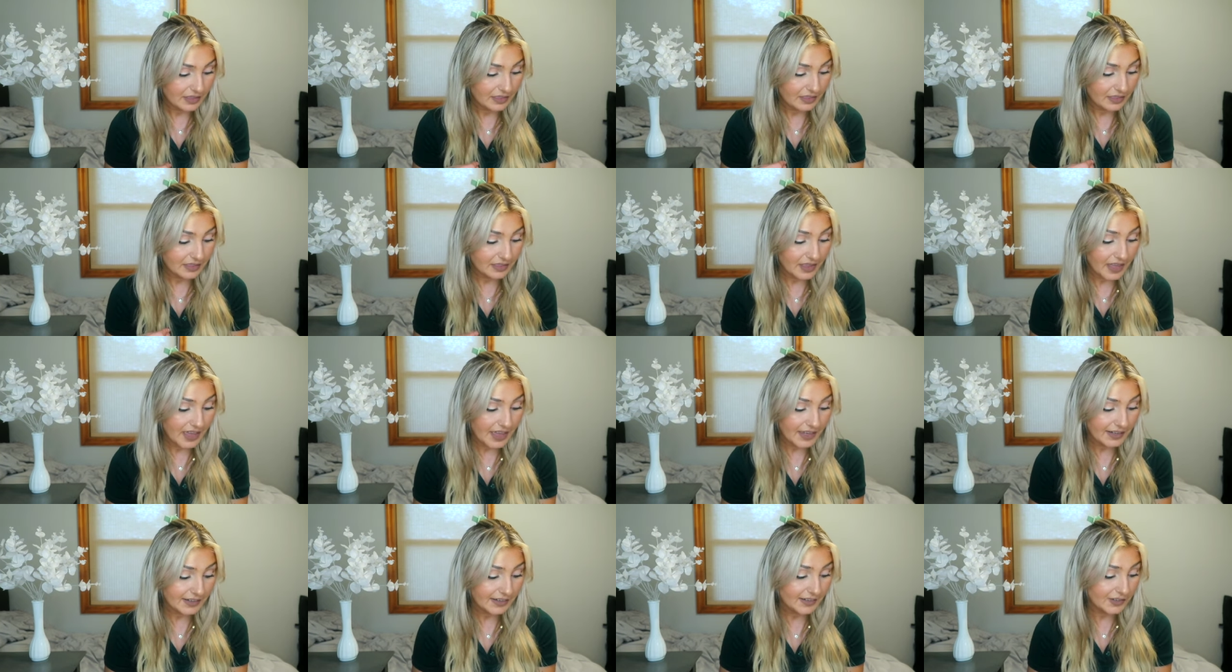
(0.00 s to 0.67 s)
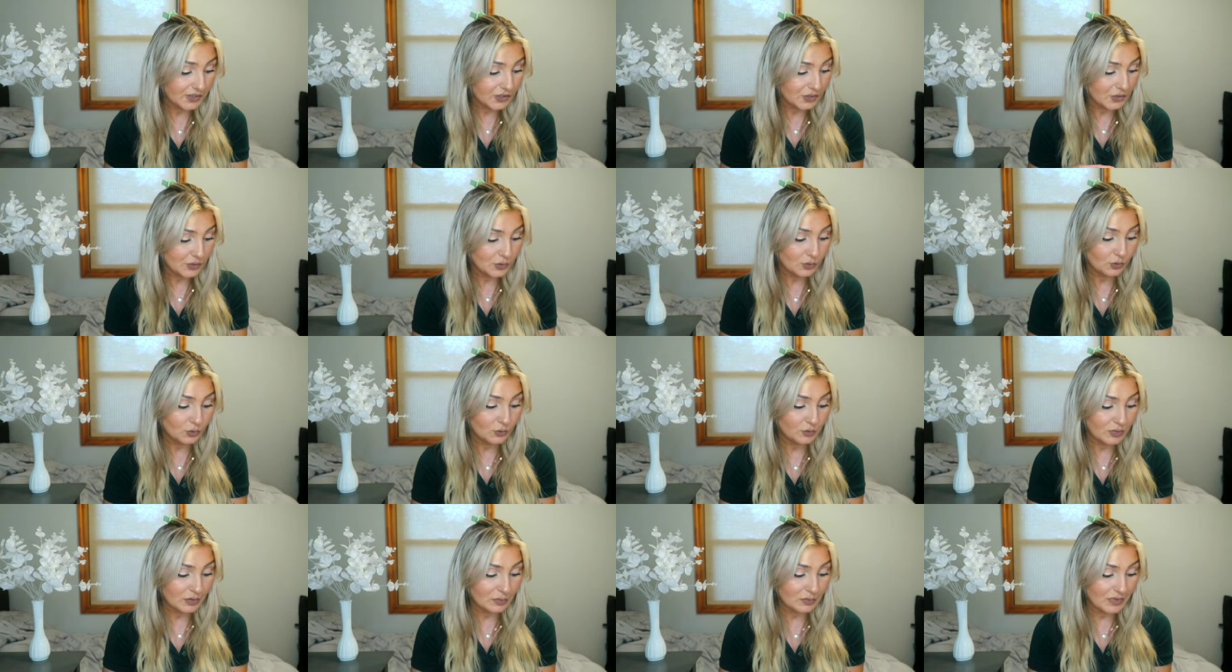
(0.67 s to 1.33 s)
Then you
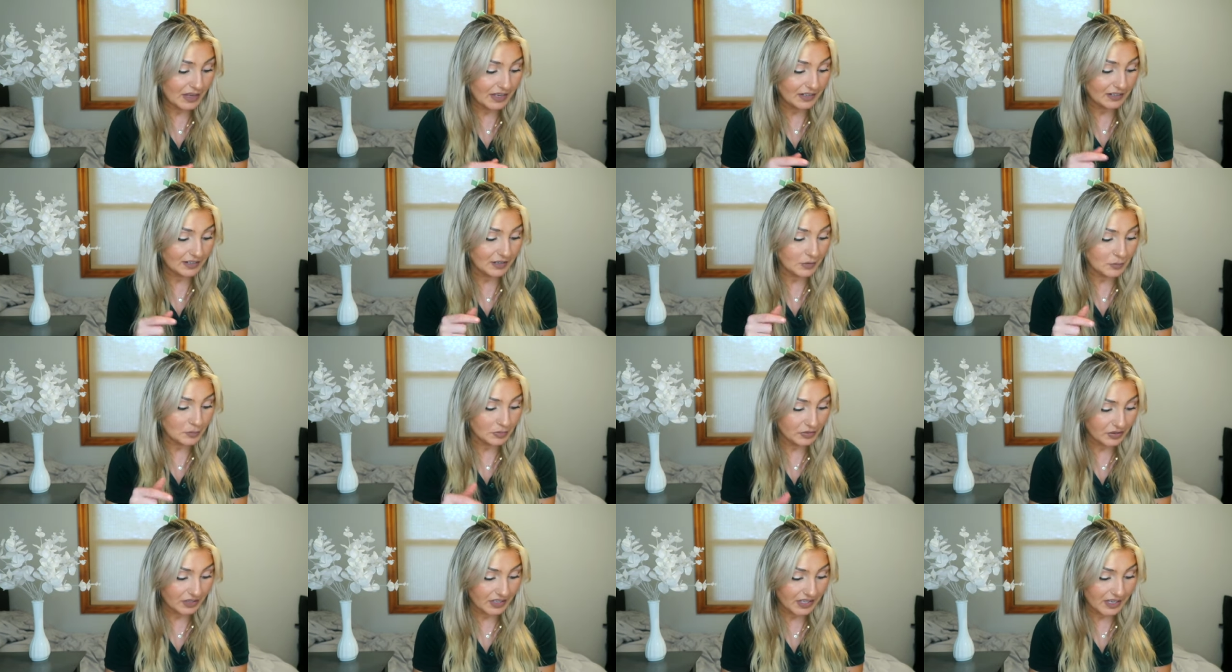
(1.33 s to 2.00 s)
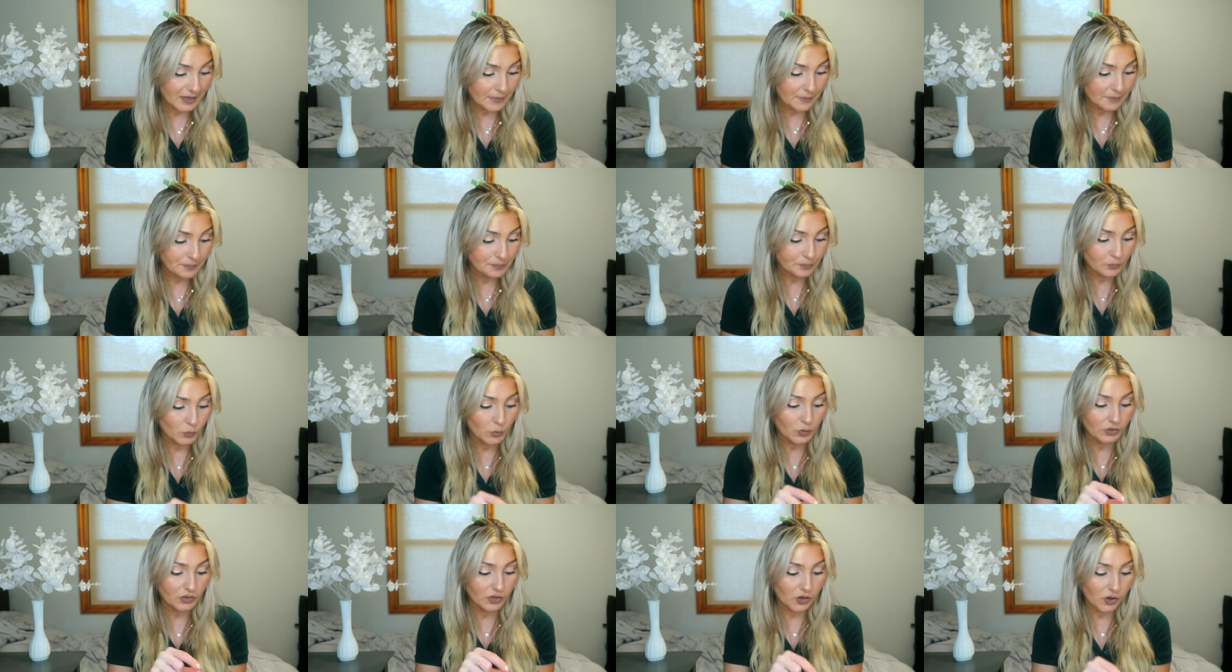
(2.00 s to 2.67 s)
will be made complete
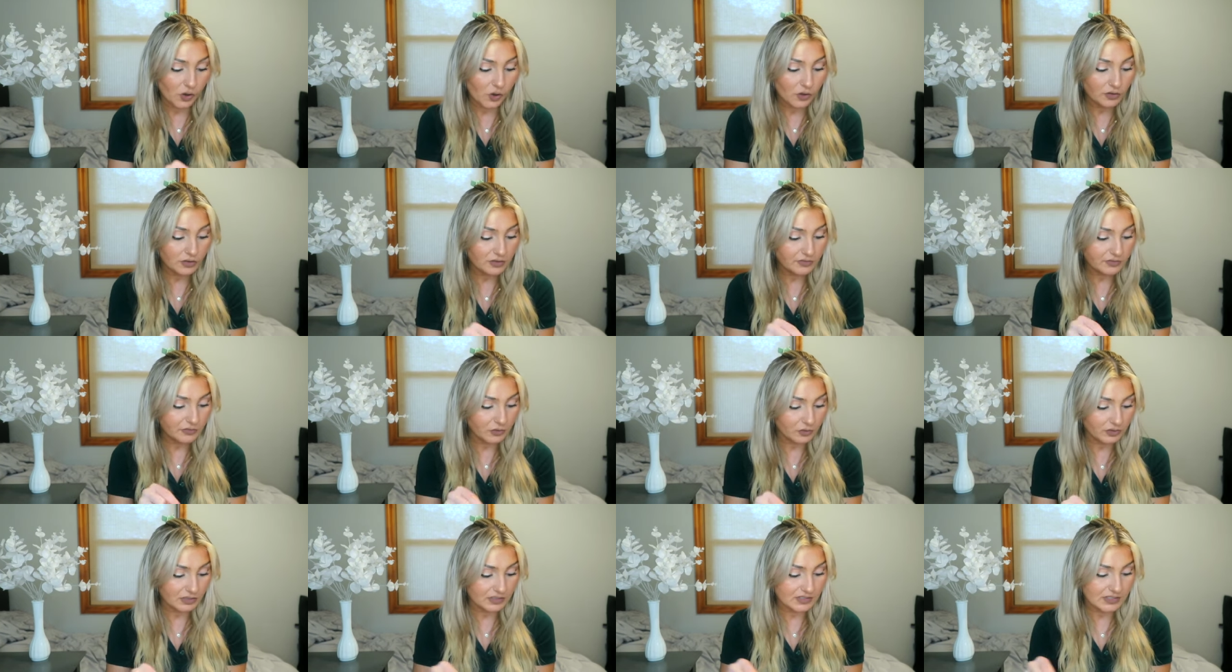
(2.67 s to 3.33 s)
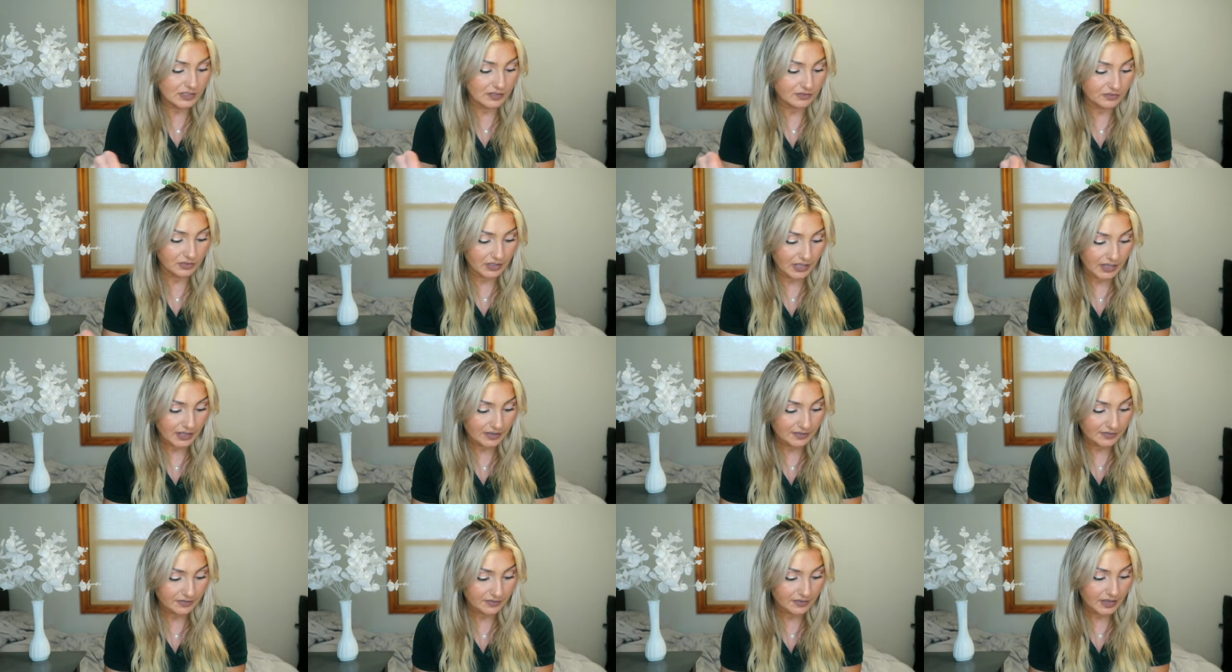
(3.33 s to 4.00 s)
with all the fullness of
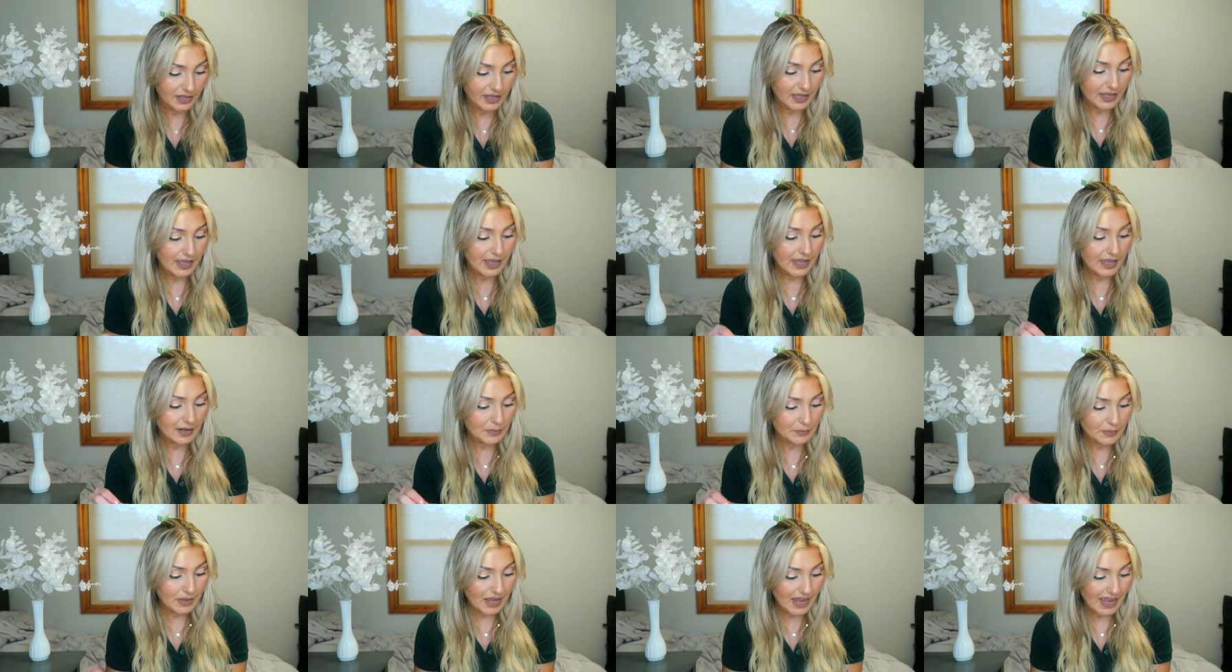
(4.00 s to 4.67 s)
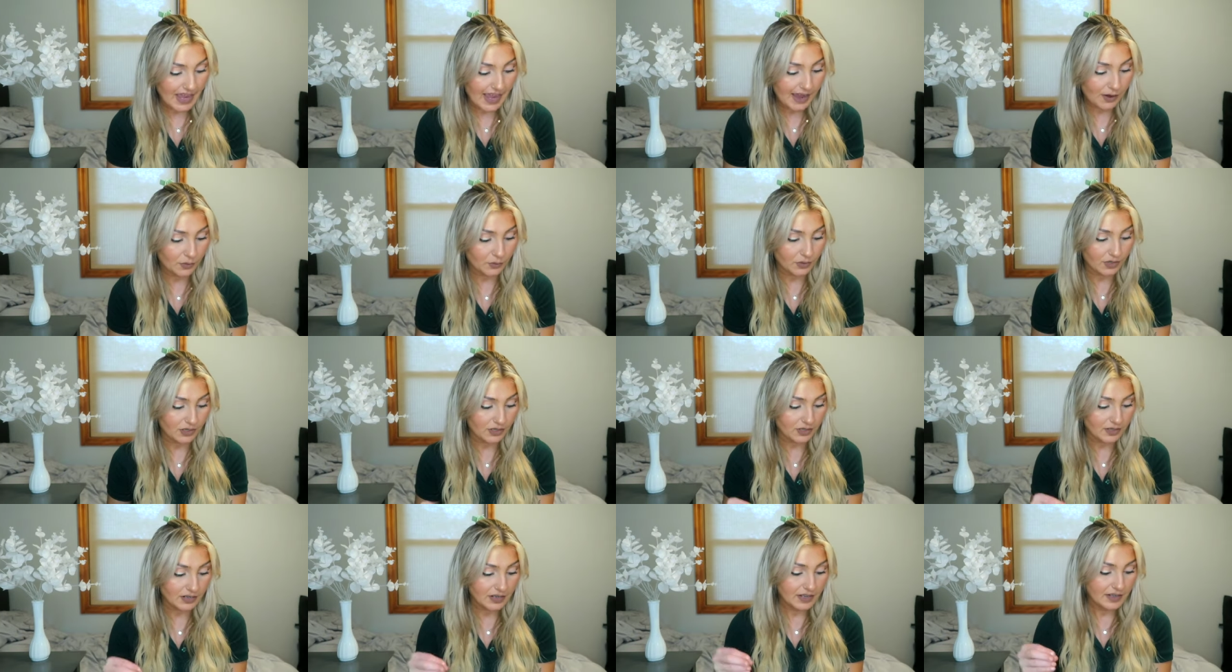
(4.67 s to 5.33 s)
life and
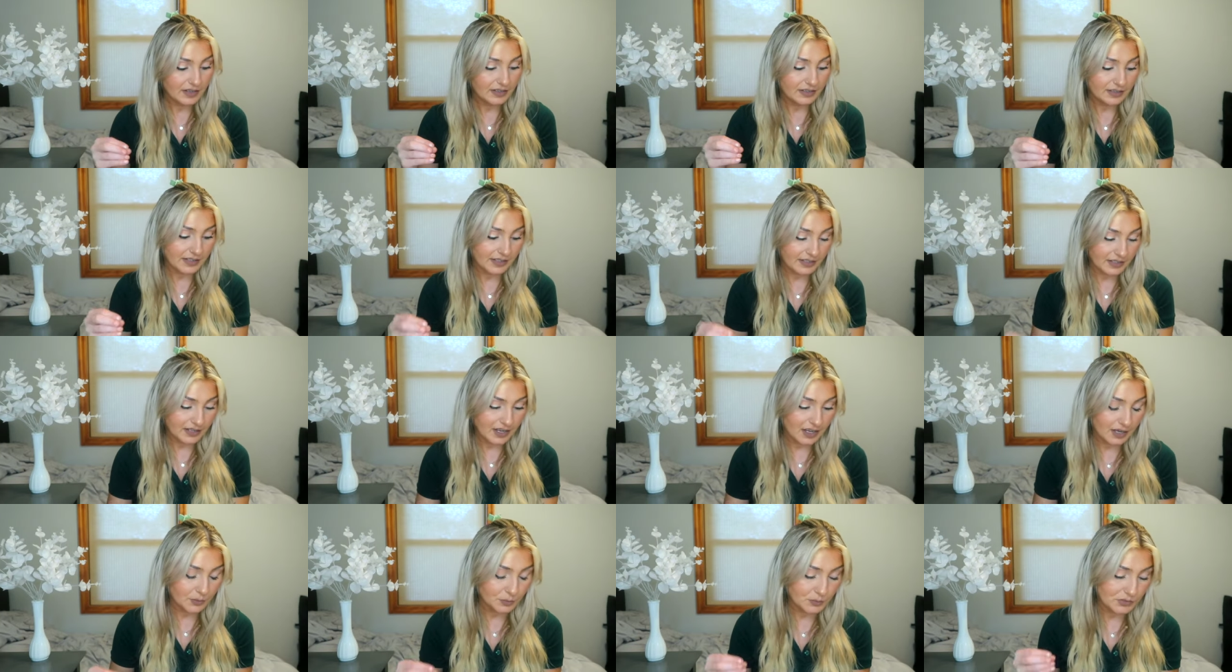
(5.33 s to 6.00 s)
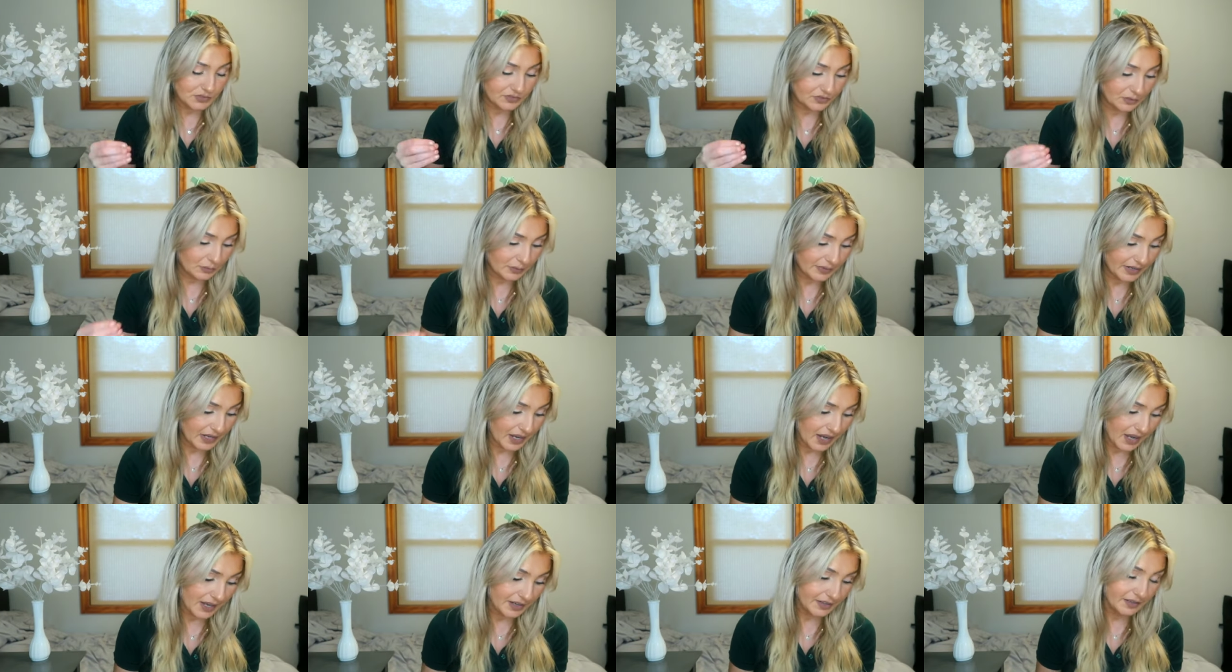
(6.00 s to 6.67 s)
power that comes from
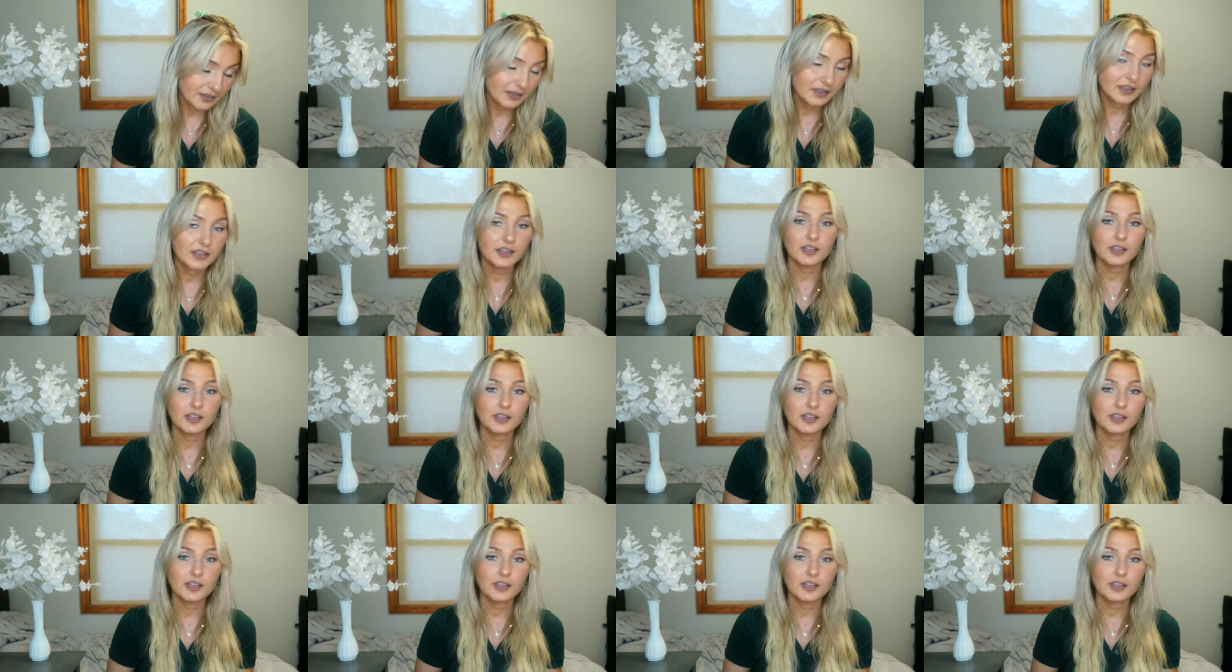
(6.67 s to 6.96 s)
God.